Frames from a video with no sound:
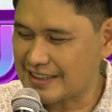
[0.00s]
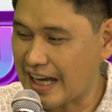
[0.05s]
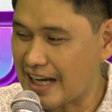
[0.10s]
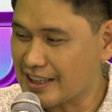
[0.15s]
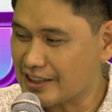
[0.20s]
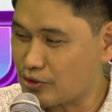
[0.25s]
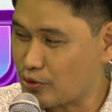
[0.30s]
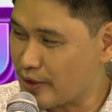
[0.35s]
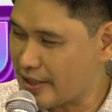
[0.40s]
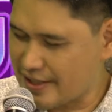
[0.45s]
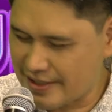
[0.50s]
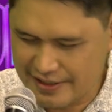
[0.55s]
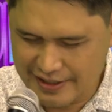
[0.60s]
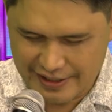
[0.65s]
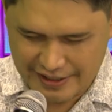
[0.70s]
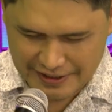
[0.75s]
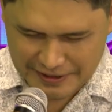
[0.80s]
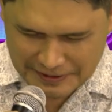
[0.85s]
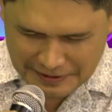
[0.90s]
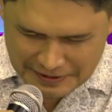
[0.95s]
Tongue
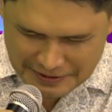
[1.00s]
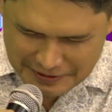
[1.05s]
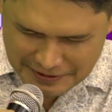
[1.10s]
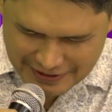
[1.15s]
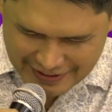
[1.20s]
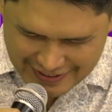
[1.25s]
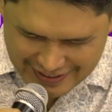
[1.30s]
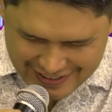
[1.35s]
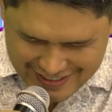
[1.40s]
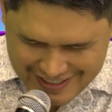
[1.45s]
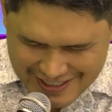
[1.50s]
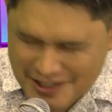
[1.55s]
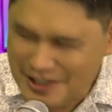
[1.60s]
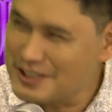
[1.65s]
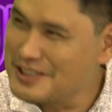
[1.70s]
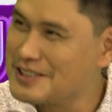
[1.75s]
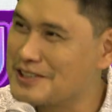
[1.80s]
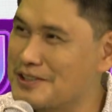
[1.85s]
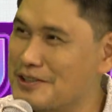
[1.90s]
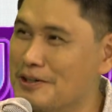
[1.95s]
twister. Okay?
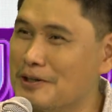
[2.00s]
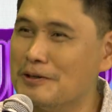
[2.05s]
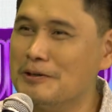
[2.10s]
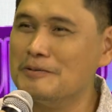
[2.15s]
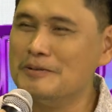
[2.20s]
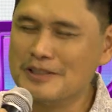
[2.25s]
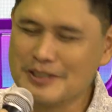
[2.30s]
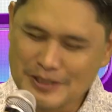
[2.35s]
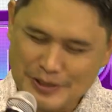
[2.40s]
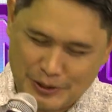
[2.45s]
So,